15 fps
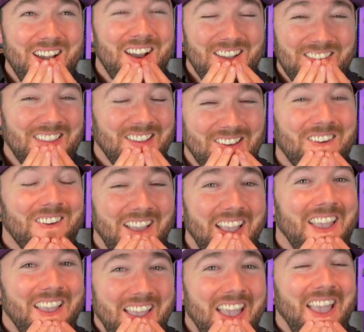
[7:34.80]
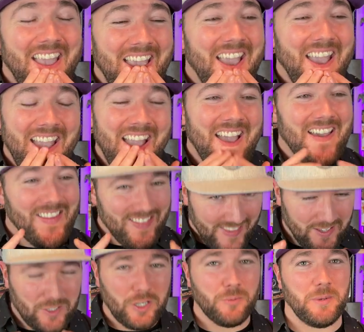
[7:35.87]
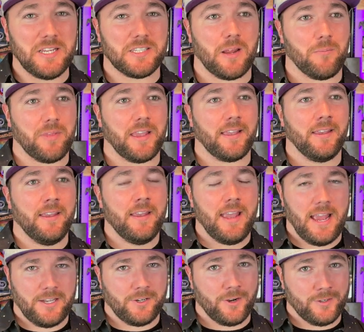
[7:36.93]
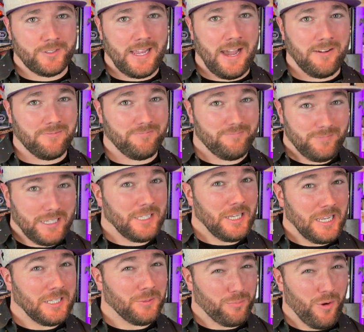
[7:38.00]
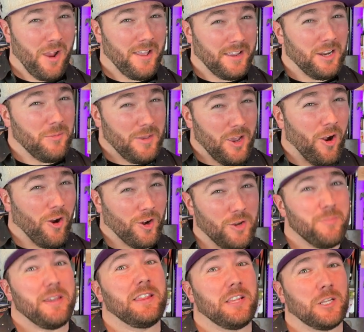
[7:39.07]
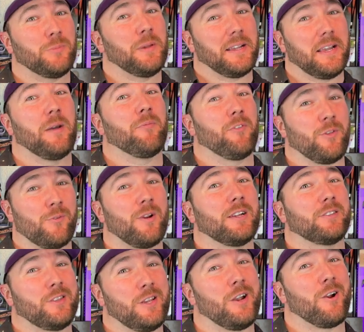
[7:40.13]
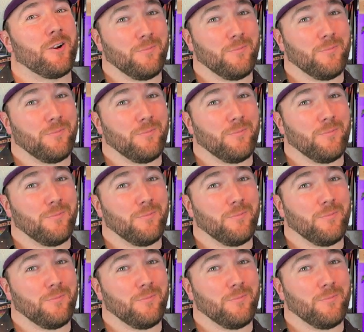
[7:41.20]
I was like, okay, this could be something. And turns out it, it's probably going to be hard to beat this pickup for the rest of the year.